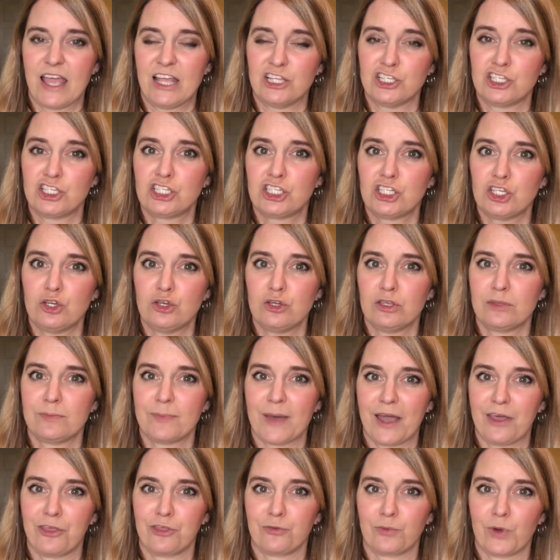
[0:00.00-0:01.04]
and soothe
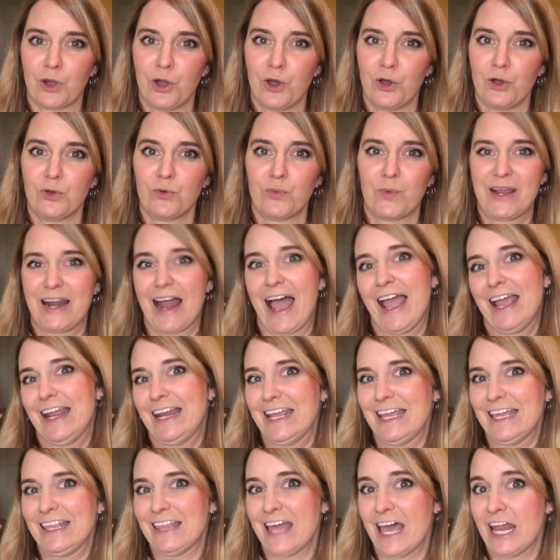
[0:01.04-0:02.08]
my throat when I
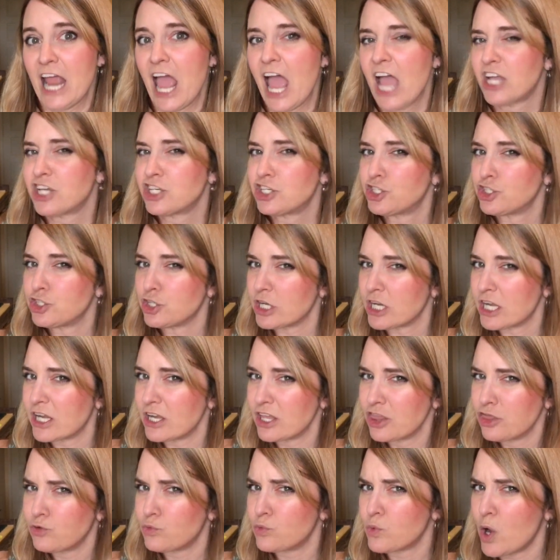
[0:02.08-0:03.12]
need that extra
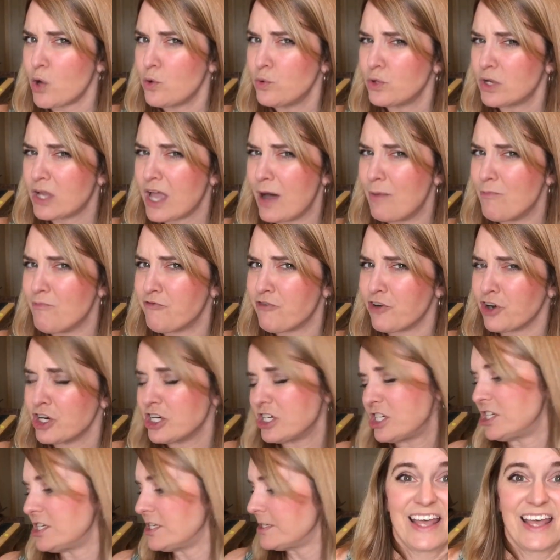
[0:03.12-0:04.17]
throat comfort.